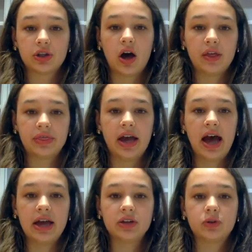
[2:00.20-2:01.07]
thought
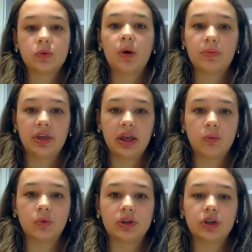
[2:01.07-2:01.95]
that Swamp
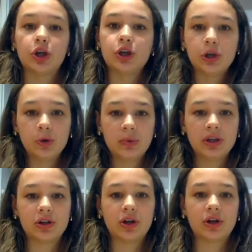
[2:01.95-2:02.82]
Thing was a
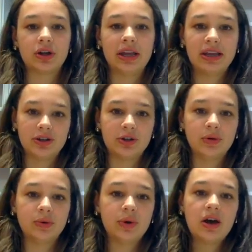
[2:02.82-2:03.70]
human turned
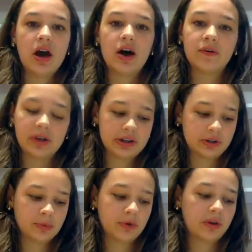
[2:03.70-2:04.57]
into a
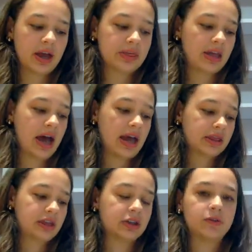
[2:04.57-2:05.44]
vegetable, and
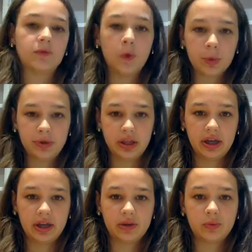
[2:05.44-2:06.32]
that this
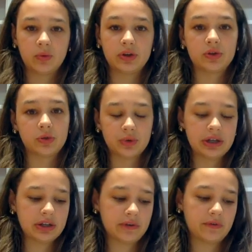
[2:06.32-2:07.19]
formula was the
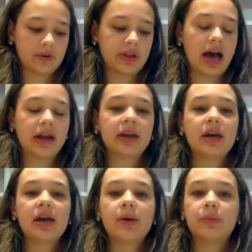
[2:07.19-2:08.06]
reason for that.
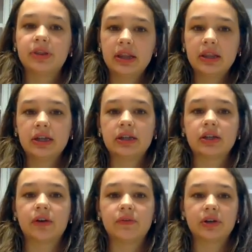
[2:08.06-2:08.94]
But then they
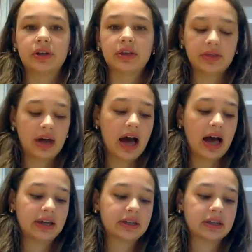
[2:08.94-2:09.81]
discovered
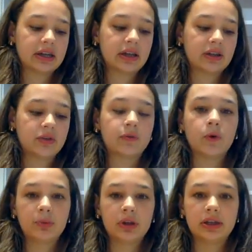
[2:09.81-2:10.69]
that the
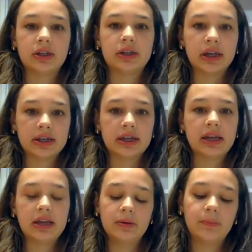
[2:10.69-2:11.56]
formula
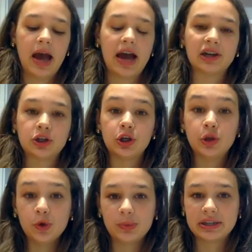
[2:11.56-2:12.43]
doesn't impact
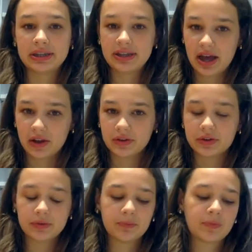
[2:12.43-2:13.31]
human cells.